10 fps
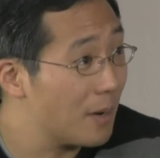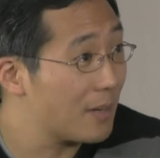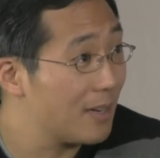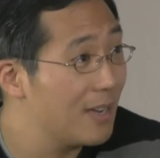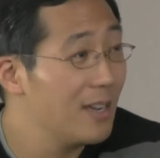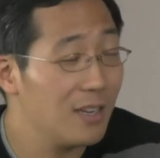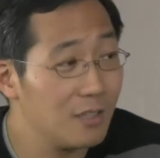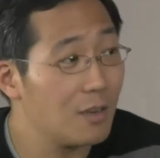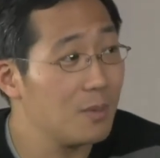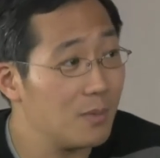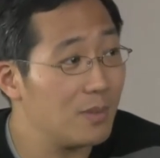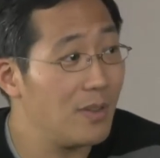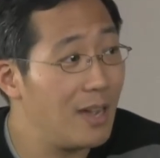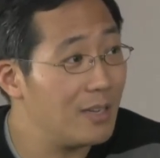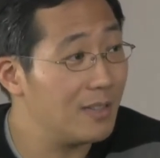market in terms of its
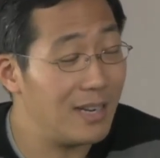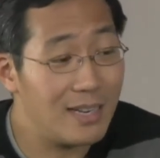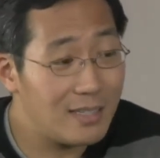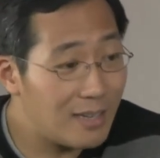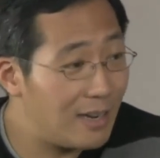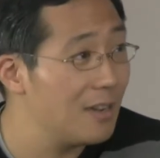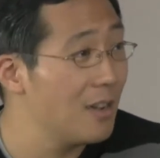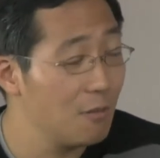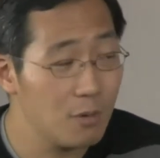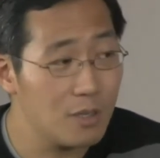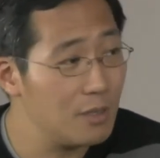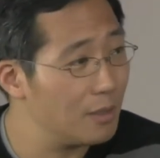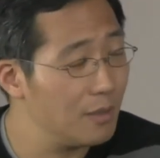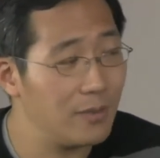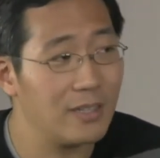value. And I say we're still
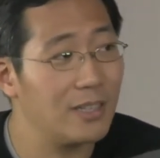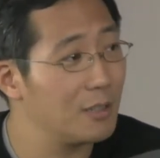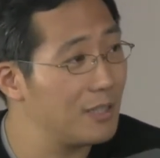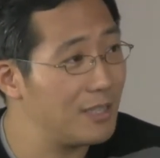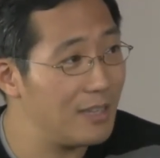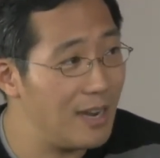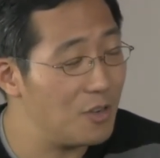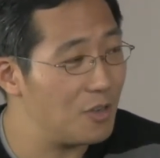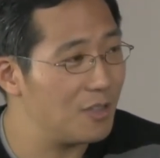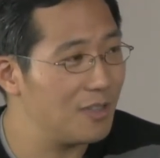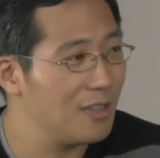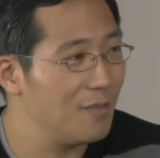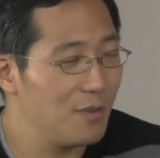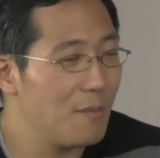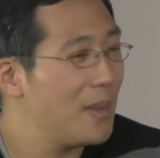in the very early stages. Uh,
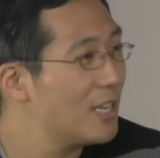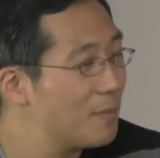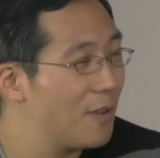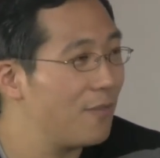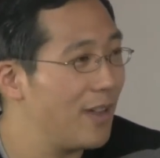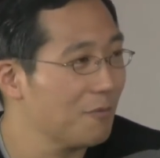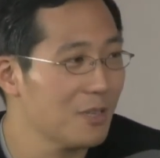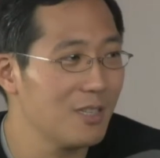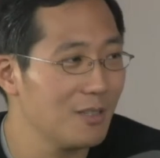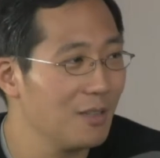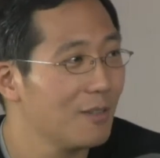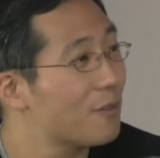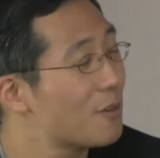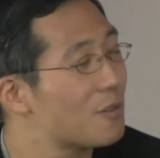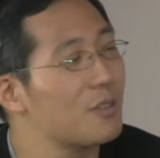if you're a baseball fan, we're still in the
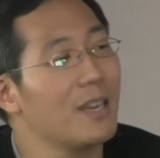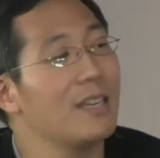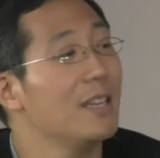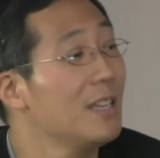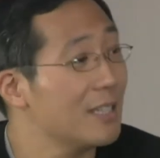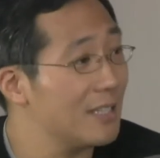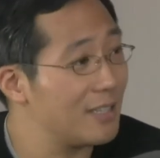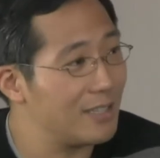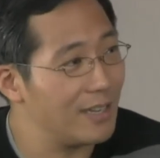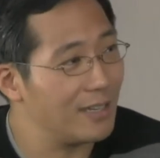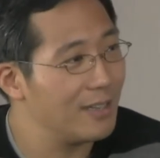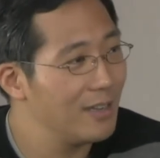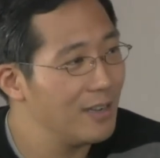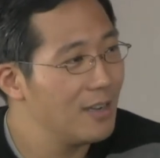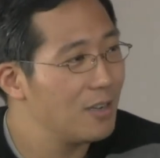first or second inning of this thing.
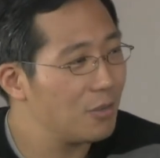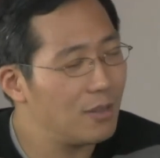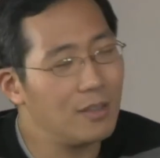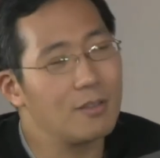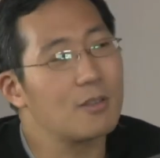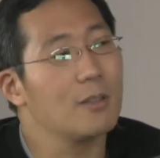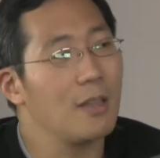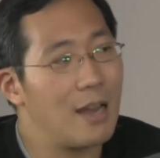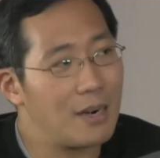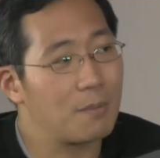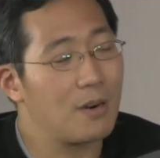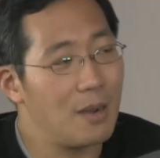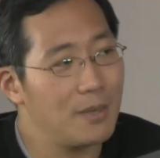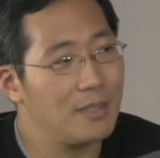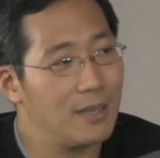So I think there's a lot of
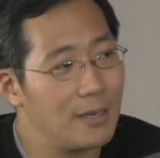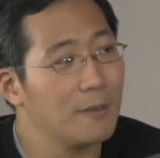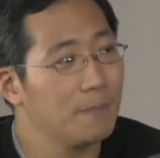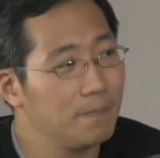promise. And the there. Kinect,